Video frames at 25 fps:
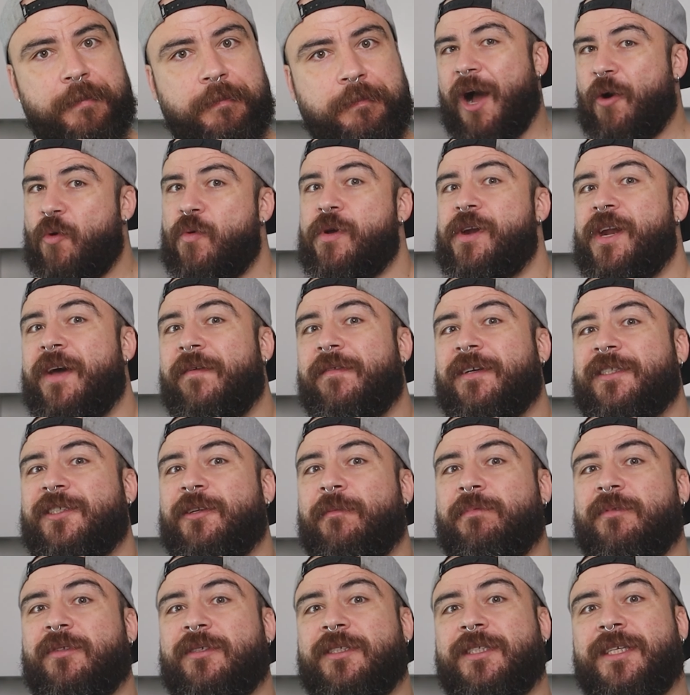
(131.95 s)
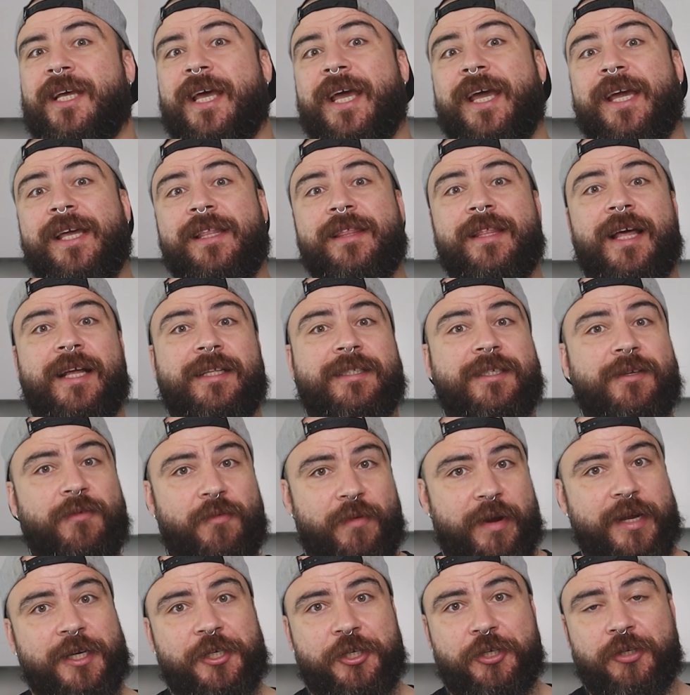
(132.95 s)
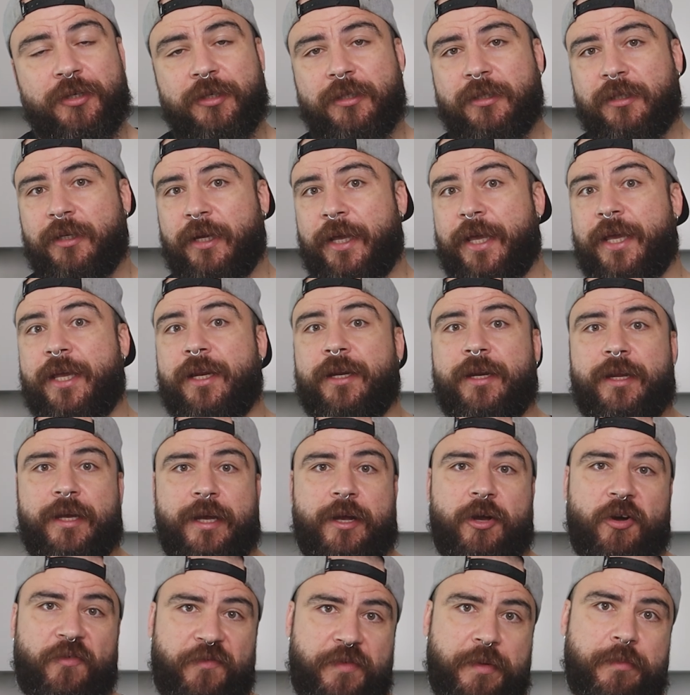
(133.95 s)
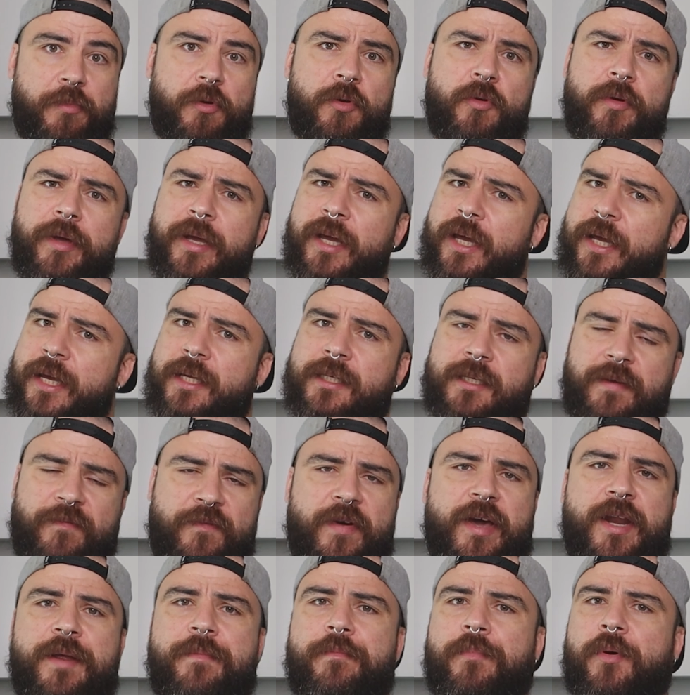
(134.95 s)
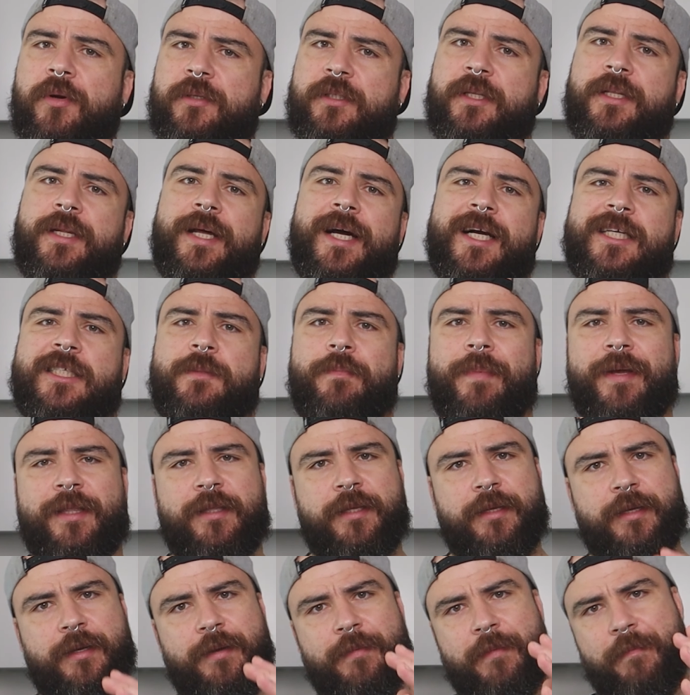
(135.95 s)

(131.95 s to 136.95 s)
I will never stop to say that ratio in coffee brewing is a very important aspect.